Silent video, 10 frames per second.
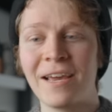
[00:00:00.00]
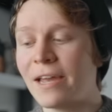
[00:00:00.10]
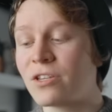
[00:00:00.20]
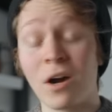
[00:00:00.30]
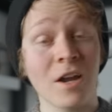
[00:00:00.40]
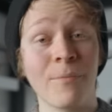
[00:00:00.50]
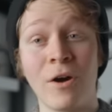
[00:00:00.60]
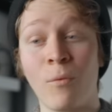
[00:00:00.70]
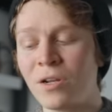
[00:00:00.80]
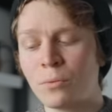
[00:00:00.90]
and talk
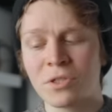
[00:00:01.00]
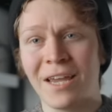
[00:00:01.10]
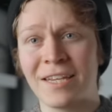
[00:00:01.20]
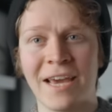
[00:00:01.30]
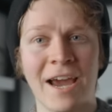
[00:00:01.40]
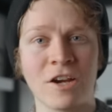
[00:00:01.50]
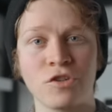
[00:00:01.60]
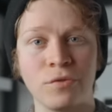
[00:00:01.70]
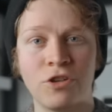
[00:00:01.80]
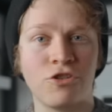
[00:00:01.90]
about what it was like to
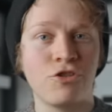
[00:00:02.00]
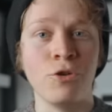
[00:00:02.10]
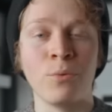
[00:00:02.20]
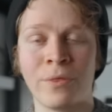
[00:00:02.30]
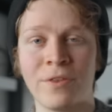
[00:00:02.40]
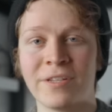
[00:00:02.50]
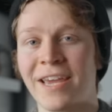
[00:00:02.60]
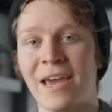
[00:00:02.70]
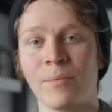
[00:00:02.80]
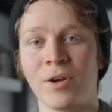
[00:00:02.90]
actually shoot with this
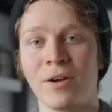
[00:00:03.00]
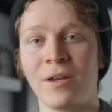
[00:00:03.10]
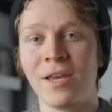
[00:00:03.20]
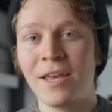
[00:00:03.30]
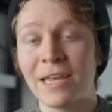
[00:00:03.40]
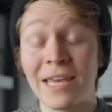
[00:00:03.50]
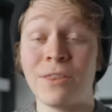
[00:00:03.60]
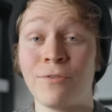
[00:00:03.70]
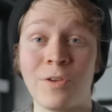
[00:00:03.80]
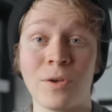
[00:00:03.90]
camera in
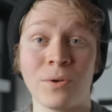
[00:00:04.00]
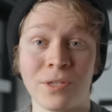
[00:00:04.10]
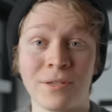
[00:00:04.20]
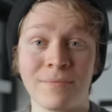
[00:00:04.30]
the field.